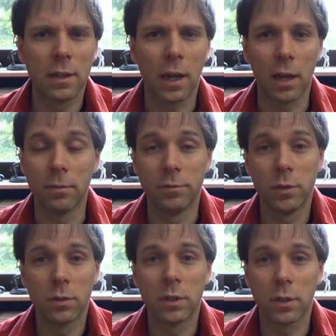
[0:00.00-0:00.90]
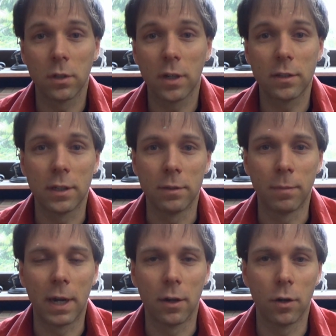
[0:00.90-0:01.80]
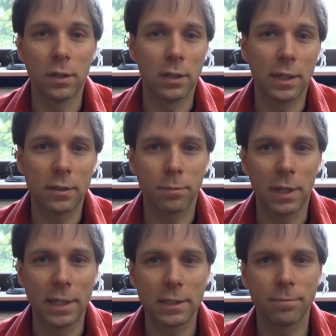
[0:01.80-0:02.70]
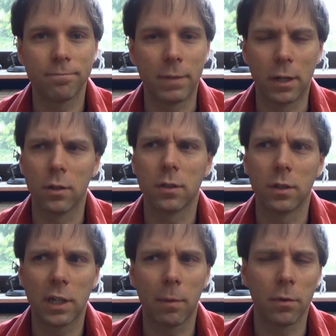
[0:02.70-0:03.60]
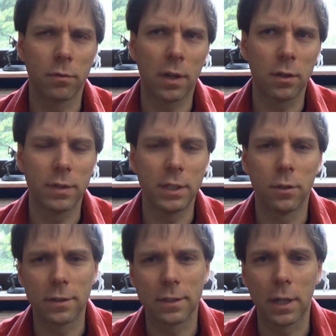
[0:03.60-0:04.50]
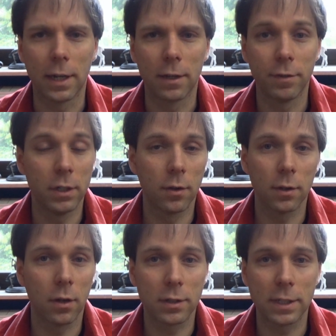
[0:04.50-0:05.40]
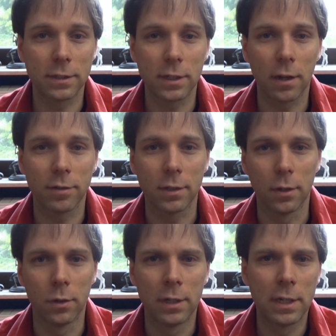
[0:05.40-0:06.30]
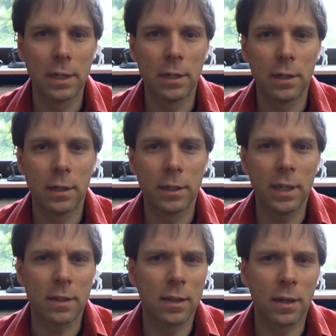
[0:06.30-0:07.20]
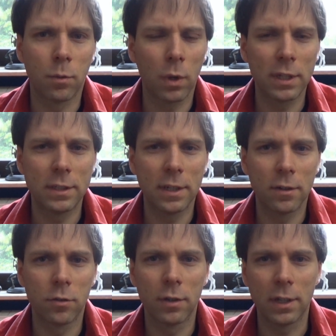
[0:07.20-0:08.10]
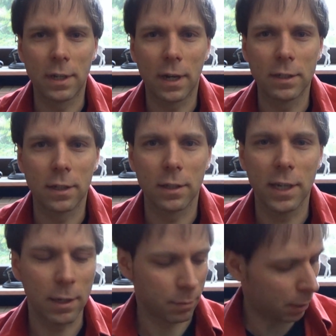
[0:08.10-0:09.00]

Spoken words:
I've used it a lot in my early Let's Plays, and also in a couple of other videos like video logs and stuff, so yes, the quality is really kinda lame.